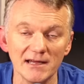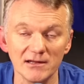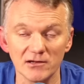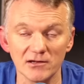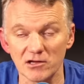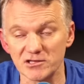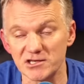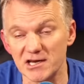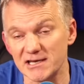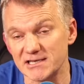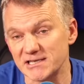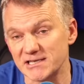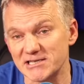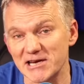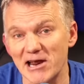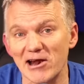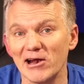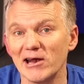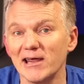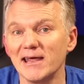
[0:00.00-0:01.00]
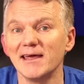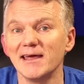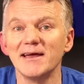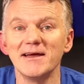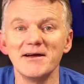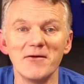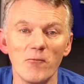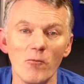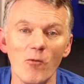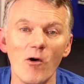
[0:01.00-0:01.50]
not necessarily
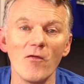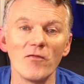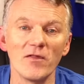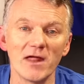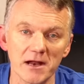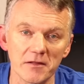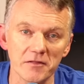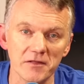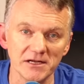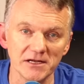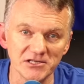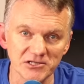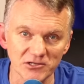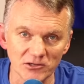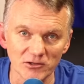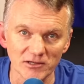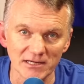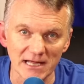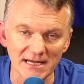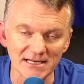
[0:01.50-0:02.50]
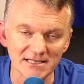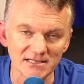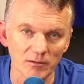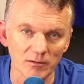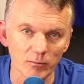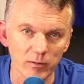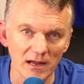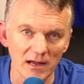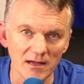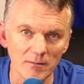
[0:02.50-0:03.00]
one that I think Sean Dyche will
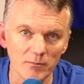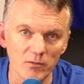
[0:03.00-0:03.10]
play,